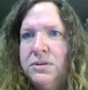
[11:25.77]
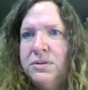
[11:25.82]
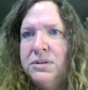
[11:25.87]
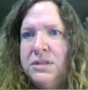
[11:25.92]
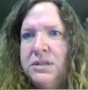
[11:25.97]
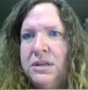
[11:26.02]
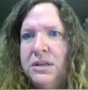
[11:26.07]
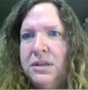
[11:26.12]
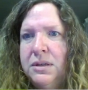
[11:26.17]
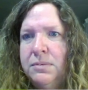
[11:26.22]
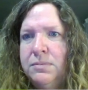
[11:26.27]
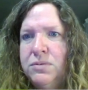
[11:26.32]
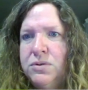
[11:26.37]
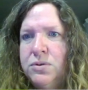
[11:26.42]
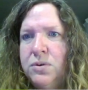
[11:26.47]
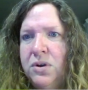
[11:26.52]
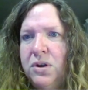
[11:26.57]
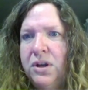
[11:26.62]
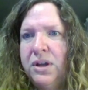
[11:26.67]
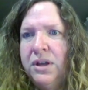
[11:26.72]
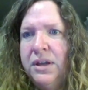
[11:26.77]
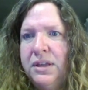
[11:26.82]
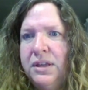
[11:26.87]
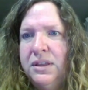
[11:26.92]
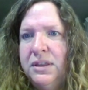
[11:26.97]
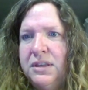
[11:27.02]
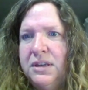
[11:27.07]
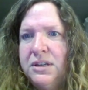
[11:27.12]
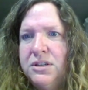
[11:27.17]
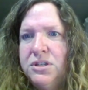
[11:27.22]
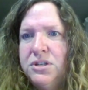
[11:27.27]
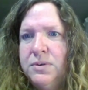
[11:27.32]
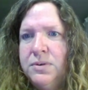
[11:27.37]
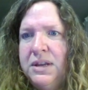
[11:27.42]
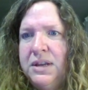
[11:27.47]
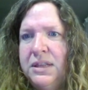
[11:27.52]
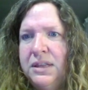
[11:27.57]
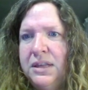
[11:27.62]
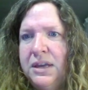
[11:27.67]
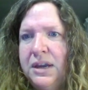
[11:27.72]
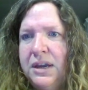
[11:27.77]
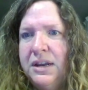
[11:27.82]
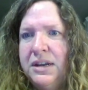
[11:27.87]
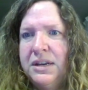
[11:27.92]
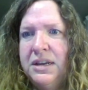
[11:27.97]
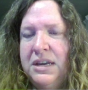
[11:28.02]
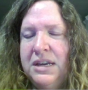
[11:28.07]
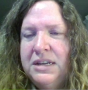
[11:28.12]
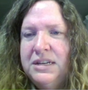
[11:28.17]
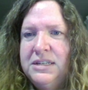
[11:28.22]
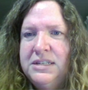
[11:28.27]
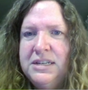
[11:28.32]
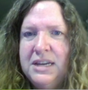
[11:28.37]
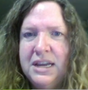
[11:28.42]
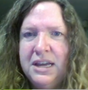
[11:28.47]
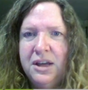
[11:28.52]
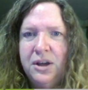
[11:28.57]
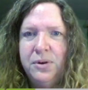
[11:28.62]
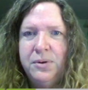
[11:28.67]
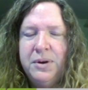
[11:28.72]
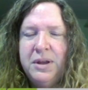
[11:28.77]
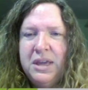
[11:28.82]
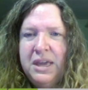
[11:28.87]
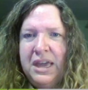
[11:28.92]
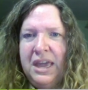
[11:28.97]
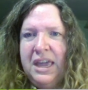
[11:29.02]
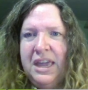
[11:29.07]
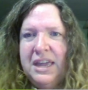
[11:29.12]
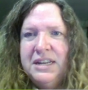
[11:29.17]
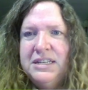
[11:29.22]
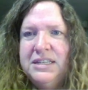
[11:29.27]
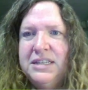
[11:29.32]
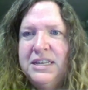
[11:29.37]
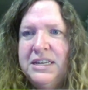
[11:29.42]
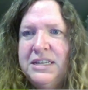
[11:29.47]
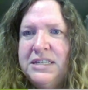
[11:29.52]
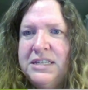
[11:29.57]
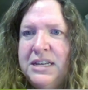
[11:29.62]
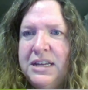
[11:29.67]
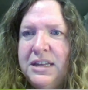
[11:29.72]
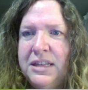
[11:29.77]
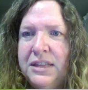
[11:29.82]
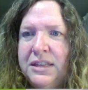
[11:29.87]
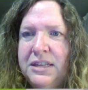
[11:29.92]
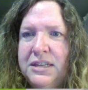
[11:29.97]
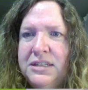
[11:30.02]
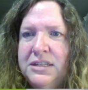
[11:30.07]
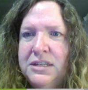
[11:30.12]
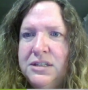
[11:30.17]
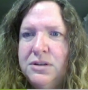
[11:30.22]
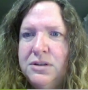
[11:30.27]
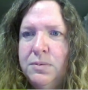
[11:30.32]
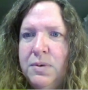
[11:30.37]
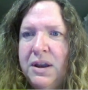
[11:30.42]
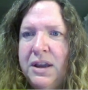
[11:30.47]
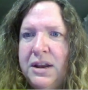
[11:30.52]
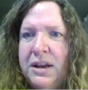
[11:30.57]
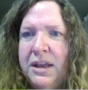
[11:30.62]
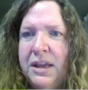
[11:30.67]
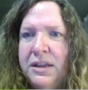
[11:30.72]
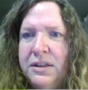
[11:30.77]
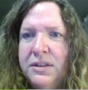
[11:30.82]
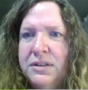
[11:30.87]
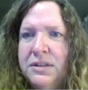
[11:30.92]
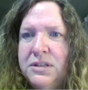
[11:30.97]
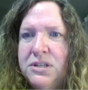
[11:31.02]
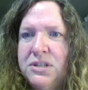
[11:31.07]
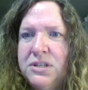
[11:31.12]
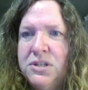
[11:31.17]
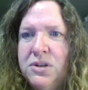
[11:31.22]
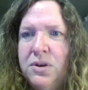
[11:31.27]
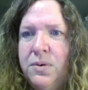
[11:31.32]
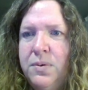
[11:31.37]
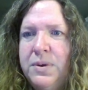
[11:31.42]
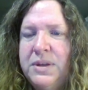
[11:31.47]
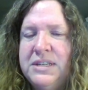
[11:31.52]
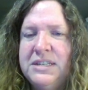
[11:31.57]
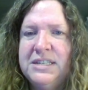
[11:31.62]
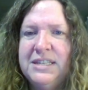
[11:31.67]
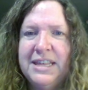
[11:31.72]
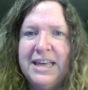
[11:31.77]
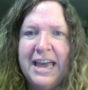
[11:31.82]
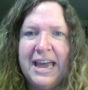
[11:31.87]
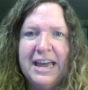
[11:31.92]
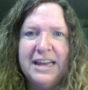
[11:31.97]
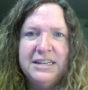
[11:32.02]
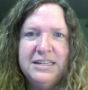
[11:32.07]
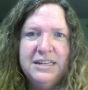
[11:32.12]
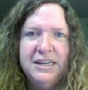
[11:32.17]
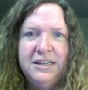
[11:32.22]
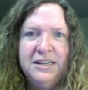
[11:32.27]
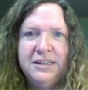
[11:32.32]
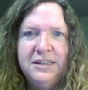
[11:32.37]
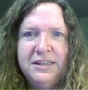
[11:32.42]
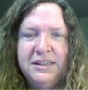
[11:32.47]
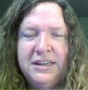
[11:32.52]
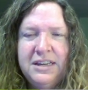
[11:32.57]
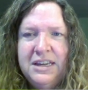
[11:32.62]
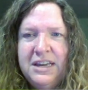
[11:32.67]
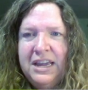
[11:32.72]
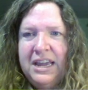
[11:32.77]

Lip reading: We also see them draw that straight line down, and they say this is a right angle, and so is that.